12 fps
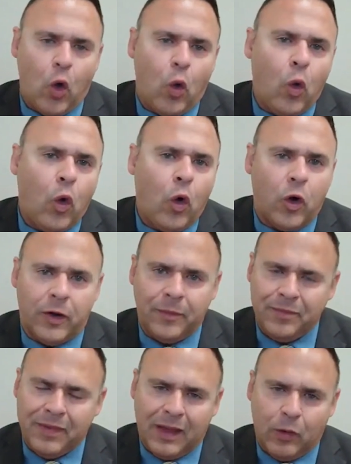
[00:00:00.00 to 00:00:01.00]
or
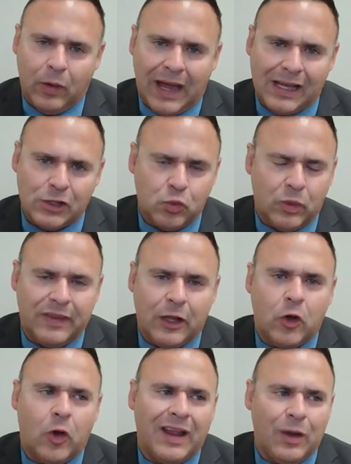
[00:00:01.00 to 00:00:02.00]
has what they call a